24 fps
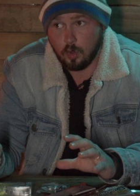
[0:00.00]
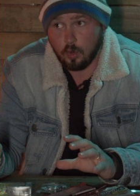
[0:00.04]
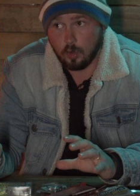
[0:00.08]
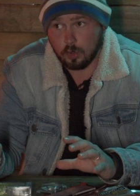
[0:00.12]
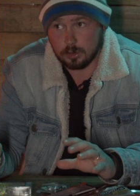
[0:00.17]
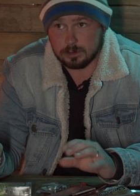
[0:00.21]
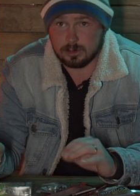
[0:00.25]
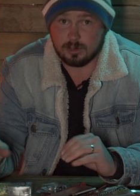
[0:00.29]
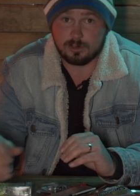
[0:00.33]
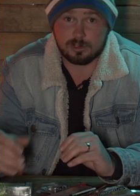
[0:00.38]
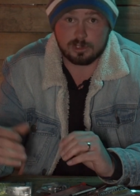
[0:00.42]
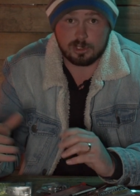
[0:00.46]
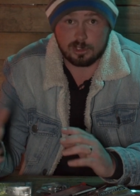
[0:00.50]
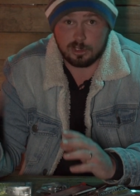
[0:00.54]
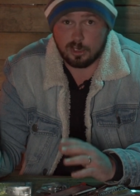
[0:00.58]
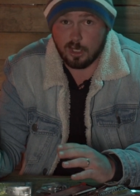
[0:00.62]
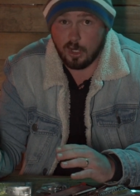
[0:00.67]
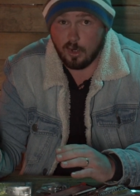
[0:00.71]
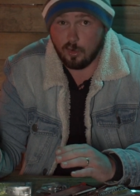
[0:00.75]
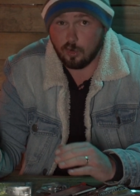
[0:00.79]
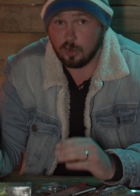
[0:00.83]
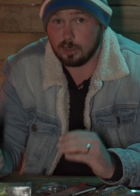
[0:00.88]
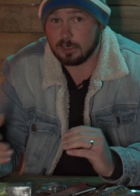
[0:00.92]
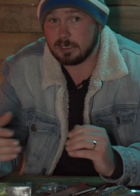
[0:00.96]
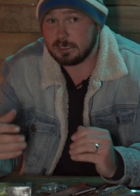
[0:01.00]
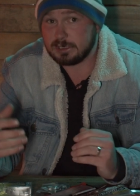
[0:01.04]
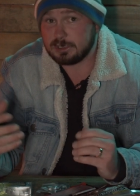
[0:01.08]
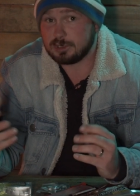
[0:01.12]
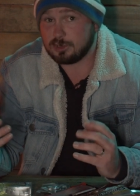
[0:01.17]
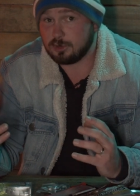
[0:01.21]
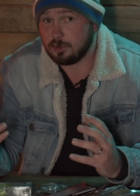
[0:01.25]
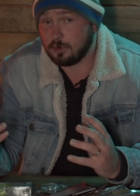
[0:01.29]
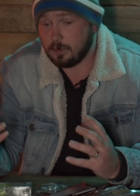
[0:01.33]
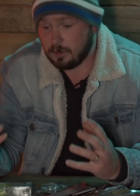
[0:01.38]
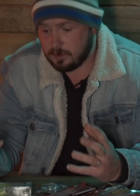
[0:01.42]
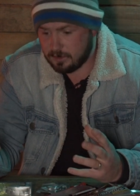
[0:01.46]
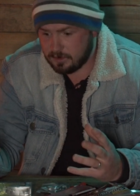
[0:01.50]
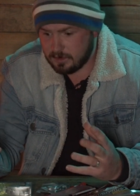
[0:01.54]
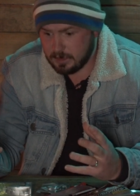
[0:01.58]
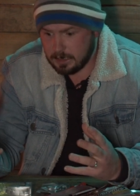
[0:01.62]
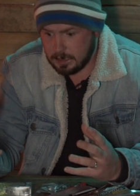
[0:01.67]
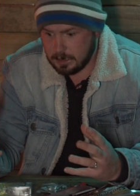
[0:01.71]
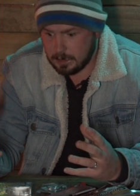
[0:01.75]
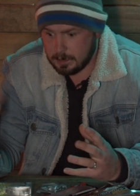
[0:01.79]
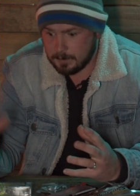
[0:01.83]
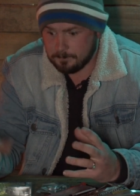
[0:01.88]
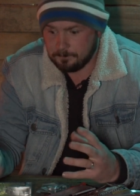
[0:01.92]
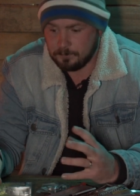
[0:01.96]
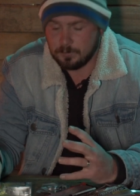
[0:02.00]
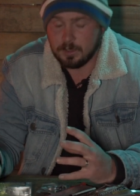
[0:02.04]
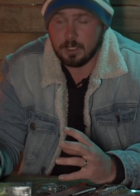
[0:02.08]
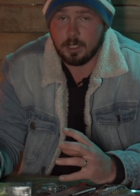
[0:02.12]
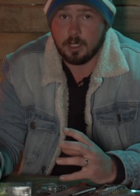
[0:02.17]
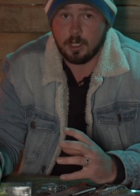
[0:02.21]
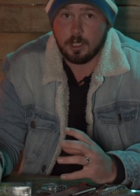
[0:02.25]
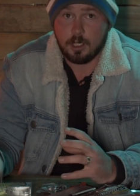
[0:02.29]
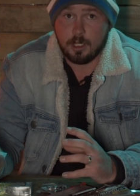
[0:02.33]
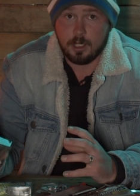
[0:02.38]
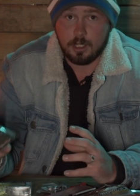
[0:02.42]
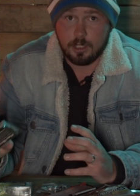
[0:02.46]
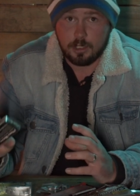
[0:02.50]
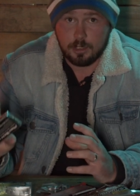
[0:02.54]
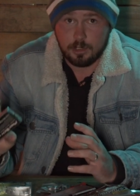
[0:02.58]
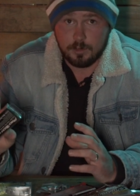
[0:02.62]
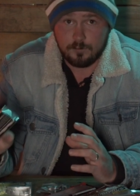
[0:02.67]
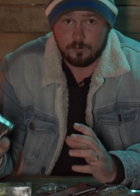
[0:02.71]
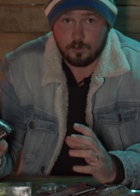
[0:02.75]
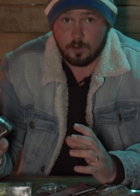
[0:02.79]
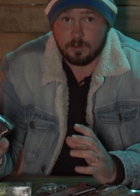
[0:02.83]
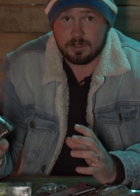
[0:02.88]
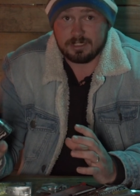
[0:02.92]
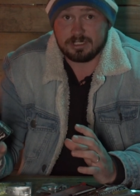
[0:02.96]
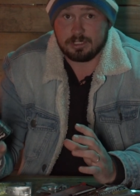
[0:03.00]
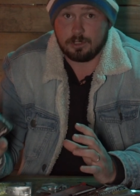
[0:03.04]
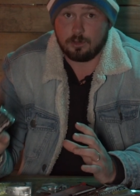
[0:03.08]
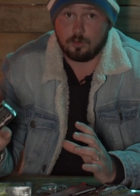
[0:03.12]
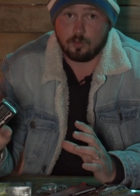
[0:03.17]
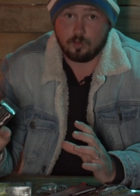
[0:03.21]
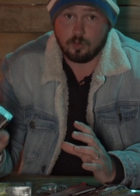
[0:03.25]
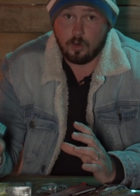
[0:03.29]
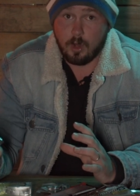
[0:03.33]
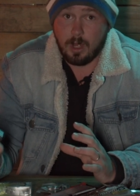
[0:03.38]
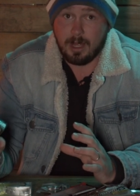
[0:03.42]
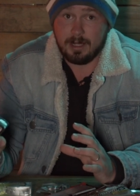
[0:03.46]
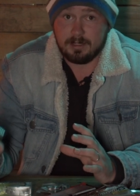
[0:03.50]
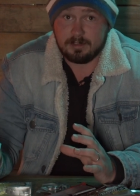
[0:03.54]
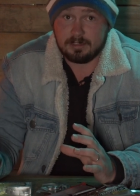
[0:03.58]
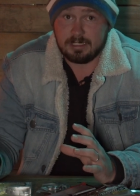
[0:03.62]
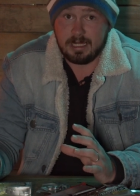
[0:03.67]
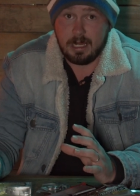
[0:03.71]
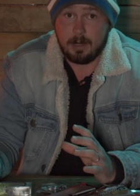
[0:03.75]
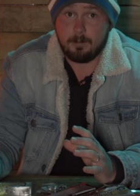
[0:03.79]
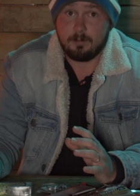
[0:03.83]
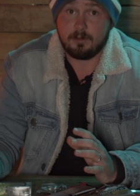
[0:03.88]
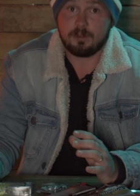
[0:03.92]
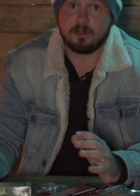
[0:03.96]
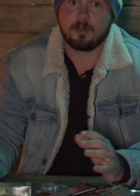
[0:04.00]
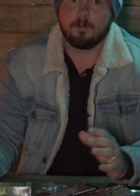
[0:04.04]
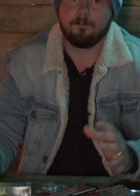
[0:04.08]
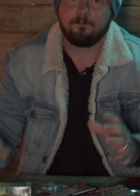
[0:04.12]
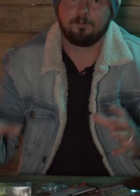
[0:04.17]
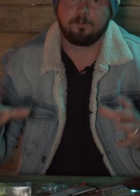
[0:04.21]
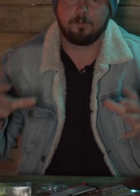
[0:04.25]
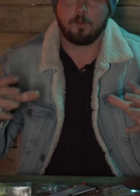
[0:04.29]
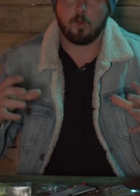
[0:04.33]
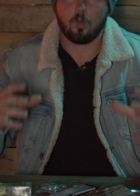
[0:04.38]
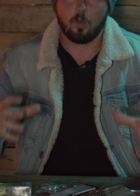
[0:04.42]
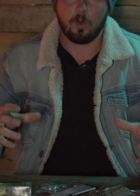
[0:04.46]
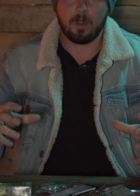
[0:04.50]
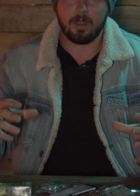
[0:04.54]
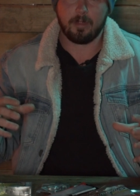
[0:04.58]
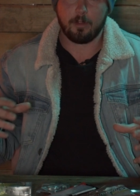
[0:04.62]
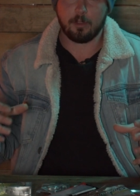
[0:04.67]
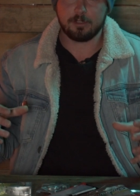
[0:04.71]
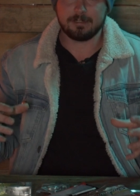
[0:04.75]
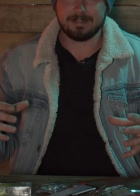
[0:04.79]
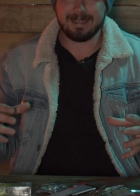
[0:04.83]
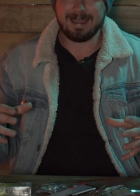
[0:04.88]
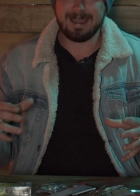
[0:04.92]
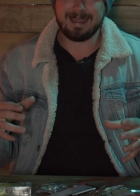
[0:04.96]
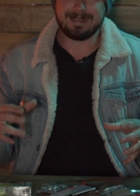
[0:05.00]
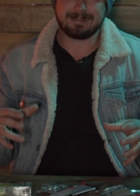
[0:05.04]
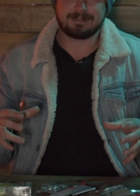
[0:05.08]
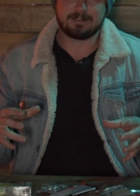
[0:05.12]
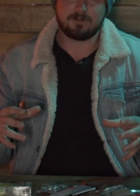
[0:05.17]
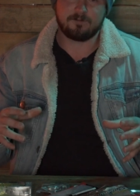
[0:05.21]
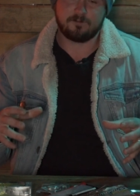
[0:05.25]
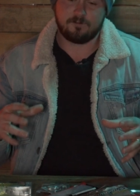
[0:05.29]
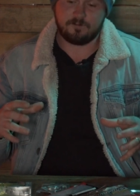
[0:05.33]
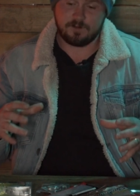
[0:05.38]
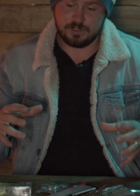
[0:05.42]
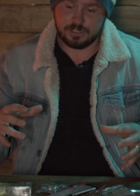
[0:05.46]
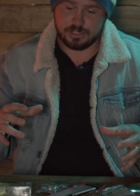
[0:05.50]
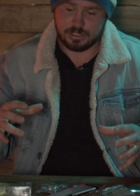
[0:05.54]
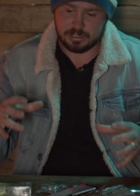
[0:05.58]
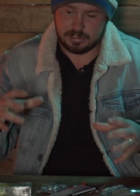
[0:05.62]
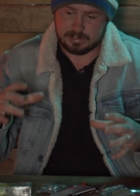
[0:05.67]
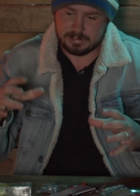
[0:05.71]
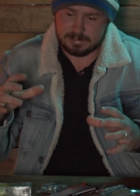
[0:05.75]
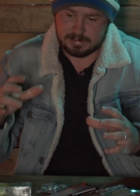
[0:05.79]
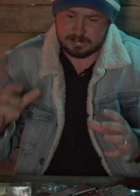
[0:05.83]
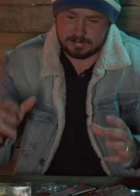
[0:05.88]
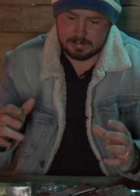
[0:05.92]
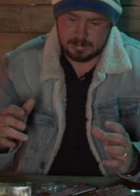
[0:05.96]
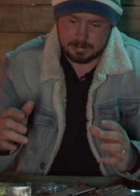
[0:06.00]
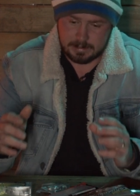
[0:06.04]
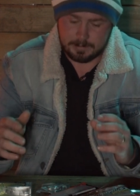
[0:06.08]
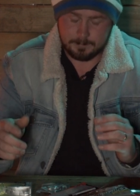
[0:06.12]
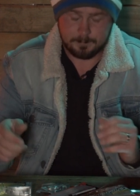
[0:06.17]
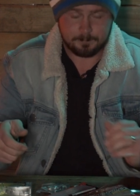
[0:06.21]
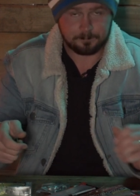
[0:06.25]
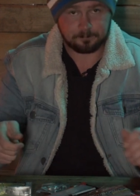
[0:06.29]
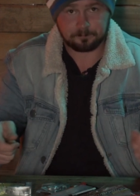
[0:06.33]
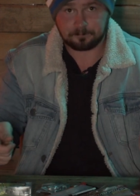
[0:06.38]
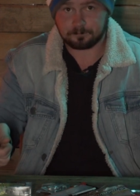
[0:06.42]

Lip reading: or as long as you know, or at least you think you've got this at the right depth where those active fish are sitting.